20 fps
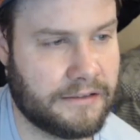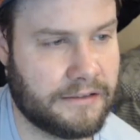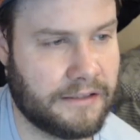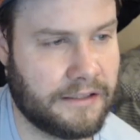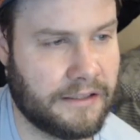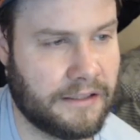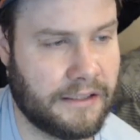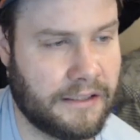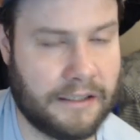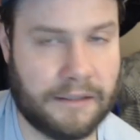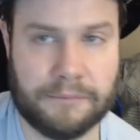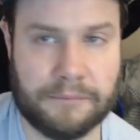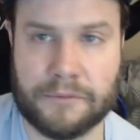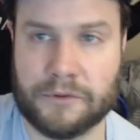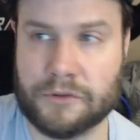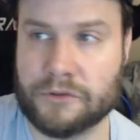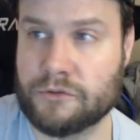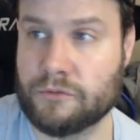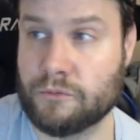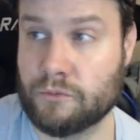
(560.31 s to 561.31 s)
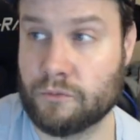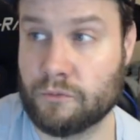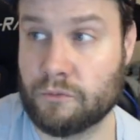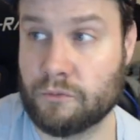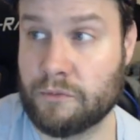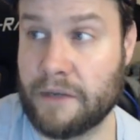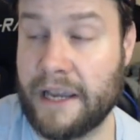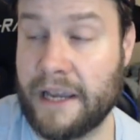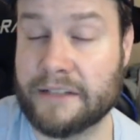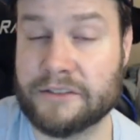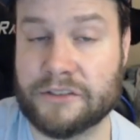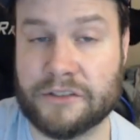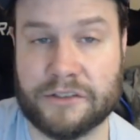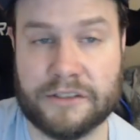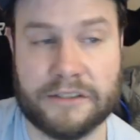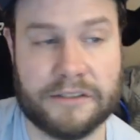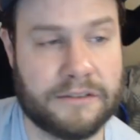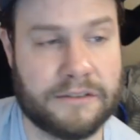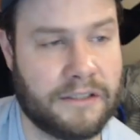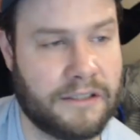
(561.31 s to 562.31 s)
or answering.